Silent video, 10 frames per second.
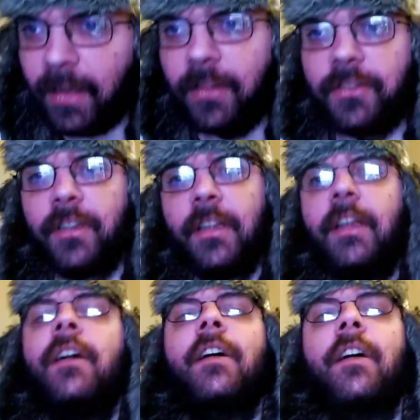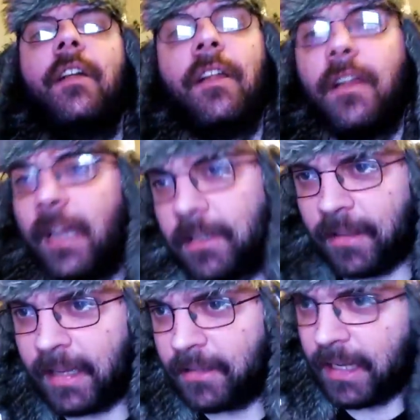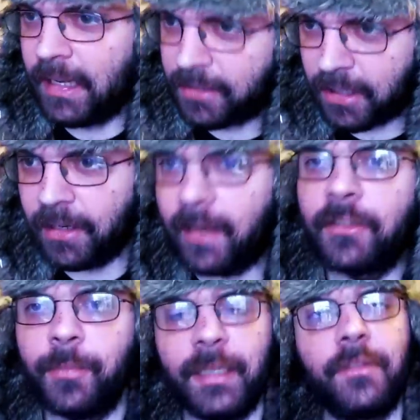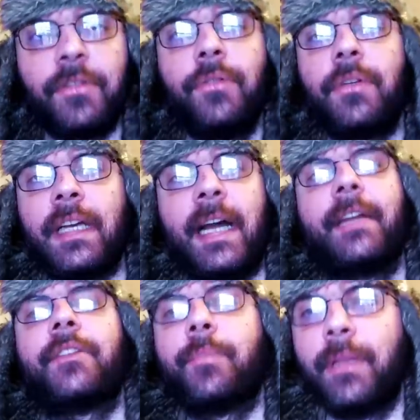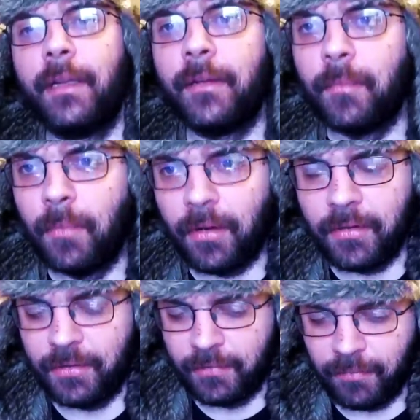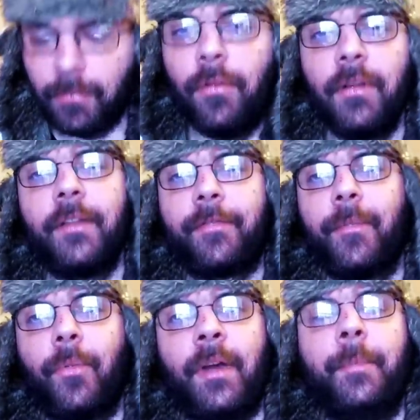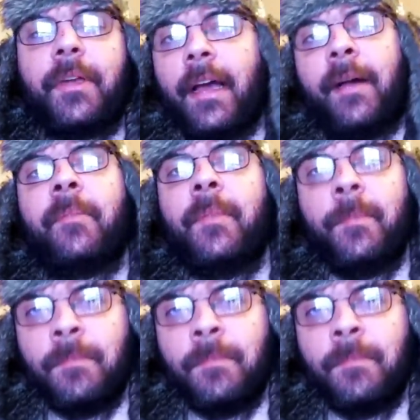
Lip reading: violence later that day turned out to be two cats being monitored remotely from a webcam.